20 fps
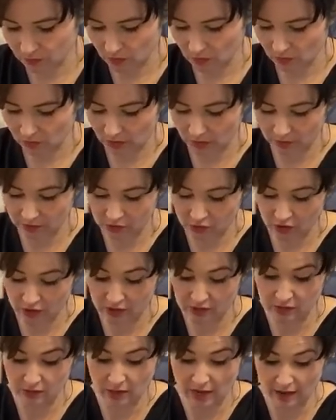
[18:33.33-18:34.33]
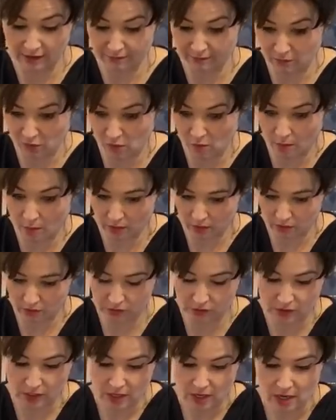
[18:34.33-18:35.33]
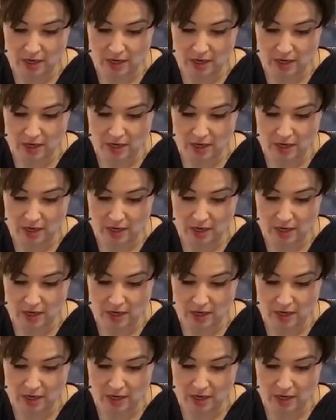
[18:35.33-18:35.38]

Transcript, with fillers: although we're trying to have more models.